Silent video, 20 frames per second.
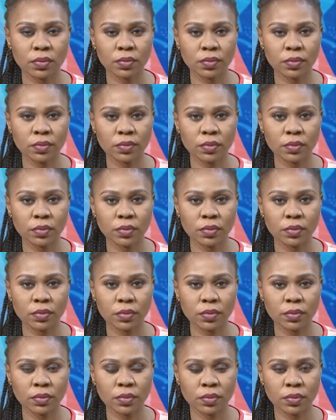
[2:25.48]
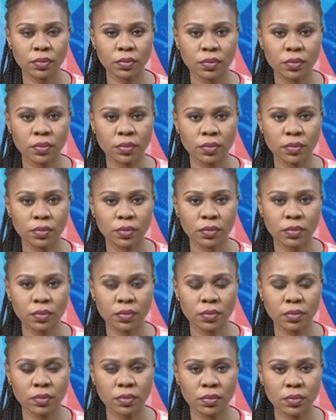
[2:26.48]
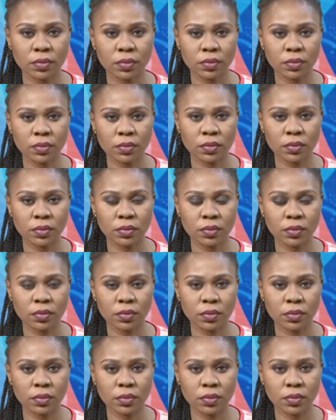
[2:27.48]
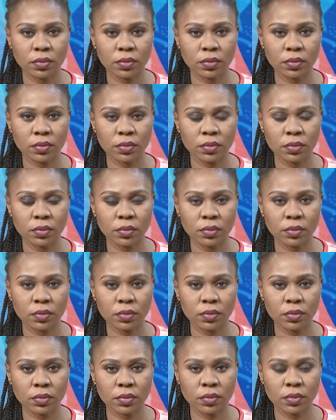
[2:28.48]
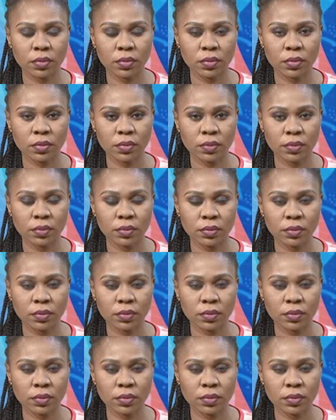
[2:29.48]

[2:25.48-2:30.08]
[no speech]